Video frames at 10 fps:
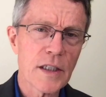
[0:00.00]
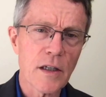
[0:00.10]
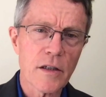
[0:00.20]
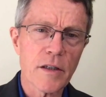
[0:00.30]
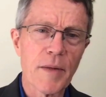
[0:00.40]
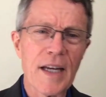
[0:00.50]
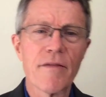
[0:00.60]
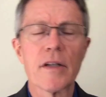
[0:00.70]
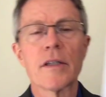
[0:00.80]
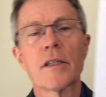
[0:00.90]
saw some
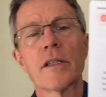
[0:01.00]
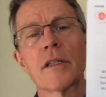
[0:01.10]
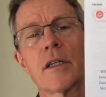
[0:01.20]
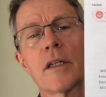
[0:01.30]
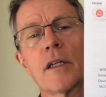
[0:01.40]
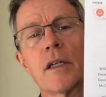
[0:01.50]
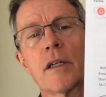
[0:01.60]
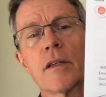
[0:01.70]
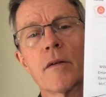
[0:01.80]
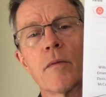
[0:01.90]
evidence
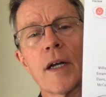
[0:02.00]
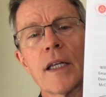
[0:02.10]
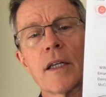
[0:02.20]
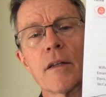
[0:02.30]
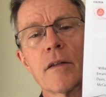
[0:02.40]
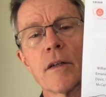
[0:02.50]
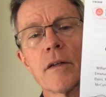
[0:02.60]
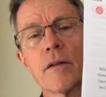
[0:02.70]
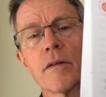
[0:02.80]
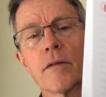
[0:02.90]
that waiting
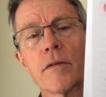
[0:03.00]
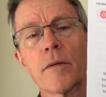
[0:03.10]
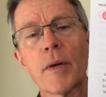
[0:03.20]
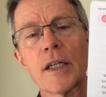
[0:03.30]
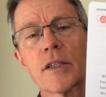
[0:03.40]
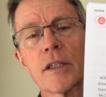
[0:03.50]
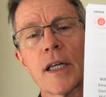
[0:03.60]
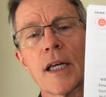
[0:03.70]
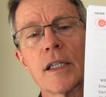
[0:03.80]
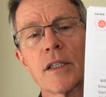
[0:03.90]
till the patient
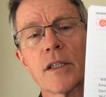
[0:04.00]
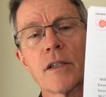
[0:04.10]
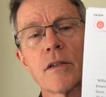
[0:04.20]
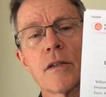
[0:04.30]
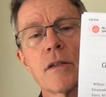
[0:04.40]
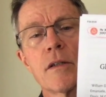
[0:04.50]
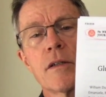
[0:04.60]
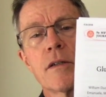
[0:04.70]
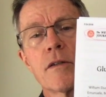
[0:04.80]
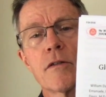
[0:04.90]
has
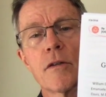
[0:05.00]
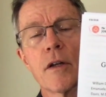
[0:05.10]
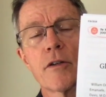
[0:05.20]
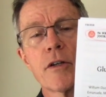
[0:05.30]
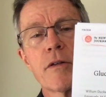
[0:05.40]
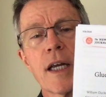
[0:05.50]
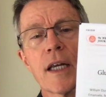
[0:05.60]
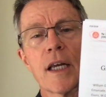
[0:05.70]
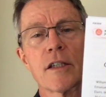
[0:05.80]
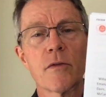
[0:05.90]
two
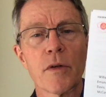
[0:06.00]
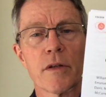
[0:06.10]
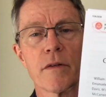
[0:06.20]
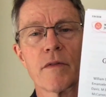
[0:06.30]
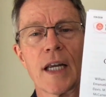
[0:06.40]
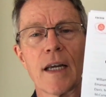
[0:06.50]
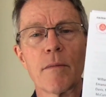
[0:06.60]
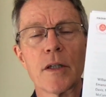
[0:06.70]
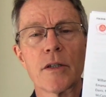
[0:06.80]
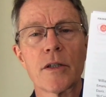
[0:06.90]
decades worth of
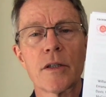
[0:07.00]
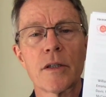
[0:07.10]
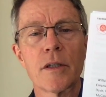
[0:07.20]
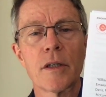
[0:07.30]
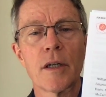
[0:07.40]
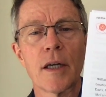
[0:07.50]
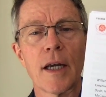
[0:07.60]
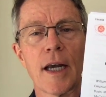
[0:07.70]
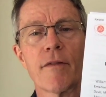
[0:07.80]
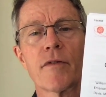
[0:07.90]
damage,
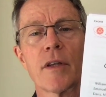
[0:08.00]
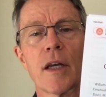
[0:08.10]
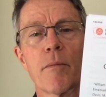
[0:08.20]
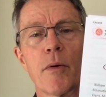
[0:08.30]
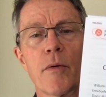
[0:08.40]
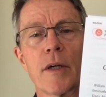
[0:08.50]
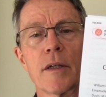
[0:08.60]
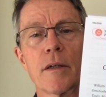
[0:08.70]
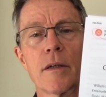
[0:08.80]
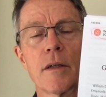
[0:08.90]
after that
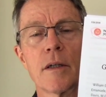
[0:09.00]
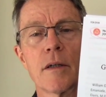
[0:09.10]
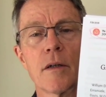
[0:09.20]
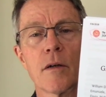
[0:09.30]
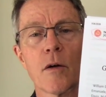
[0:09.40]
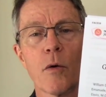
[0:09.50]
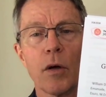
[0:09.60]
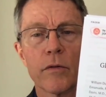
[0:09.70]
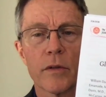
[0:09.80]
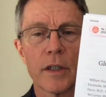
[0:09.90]
point,
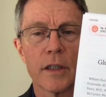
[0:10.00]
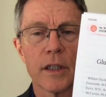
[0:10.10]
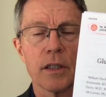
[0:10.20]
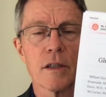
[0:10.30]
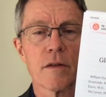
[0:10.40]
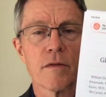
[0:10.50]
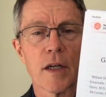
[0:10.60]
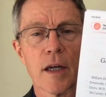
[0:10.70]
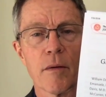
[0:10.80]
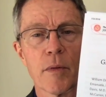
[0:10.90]
quote, intensive
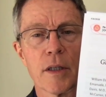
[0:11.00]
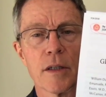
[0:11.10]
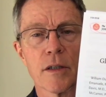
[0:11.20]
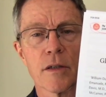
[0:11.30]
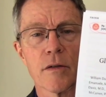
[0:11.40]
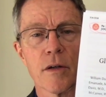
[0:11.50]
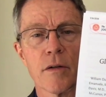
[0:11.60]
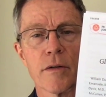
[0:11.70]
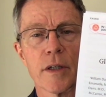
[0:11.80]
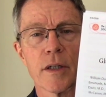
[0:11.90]
diabetes
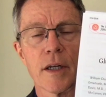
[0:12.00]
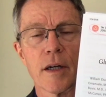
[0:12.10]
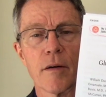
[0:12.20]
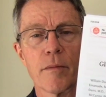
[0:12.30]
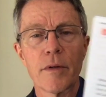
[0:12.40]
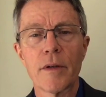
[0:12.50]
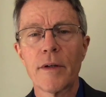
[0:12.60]
control didn't help.